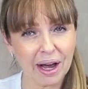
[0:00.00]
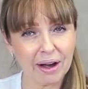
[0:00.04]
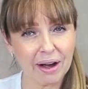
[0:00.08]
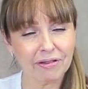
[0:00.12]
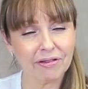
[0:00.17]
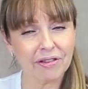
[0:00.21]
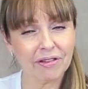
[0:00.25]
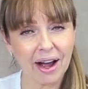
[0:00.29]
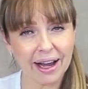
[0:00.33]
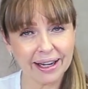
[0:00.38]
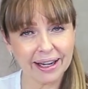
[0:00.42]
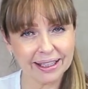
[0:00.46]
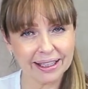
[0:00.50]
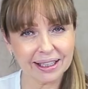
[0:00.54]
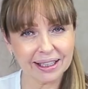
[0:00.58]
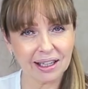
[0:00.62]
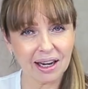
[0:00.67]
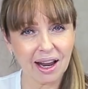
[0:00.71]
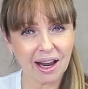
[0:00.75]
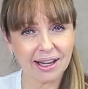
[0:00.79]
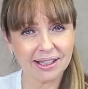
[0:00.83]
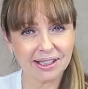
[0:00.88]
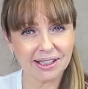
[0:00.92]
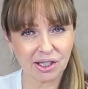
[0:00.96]
our fine little
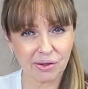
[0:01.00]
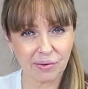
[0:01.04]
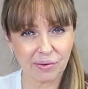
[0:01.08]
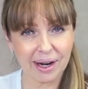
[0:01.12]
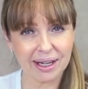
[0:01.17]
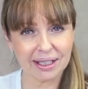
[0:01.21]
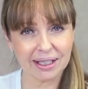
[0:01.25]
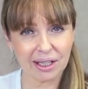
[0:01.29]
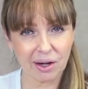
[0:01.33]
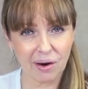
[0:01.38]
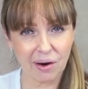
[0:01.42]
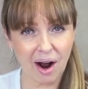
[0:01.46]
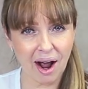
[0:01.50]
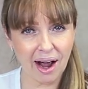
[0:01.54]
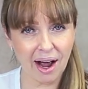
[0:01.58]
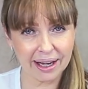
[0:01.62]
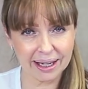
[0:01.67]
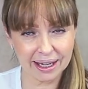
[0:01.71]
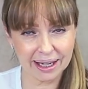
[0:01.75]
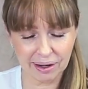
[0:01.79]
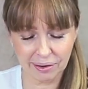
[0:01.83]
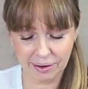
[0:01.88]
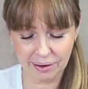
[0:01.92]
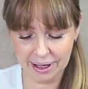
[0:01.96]
lines around our
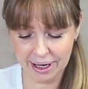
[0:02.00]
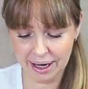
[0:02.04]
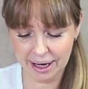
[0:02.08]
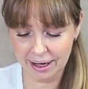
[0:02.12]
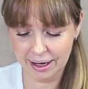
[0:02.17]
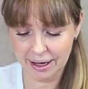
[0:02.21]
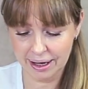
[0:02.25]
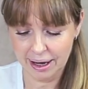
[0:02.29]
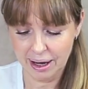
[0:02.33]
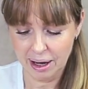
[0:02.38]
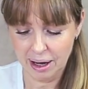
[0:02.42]
eye area.